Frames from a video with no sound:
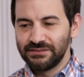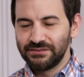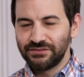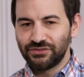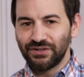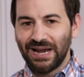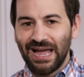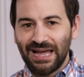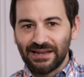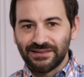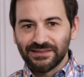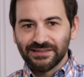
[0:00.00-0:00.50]

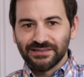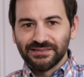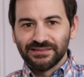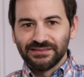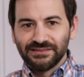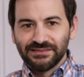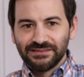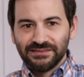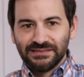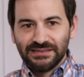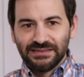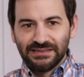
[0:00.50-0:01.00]
Drat!
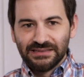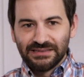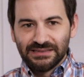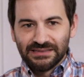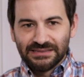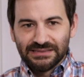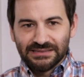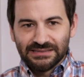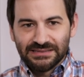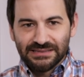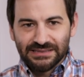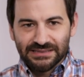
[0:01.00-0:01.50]

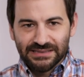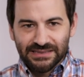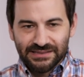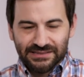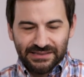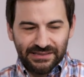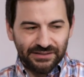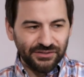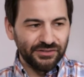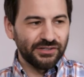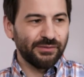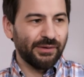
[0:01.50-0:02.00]
At least
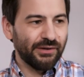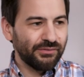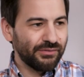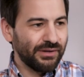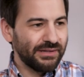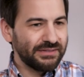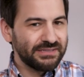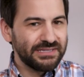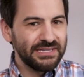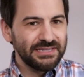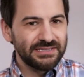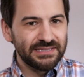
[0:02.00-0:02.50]
I learned about
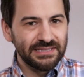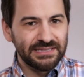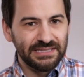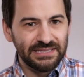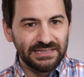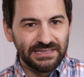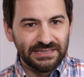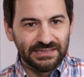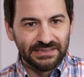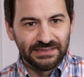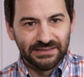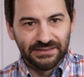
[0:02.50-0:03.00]

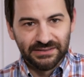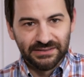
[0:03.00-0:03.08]
rhoticity.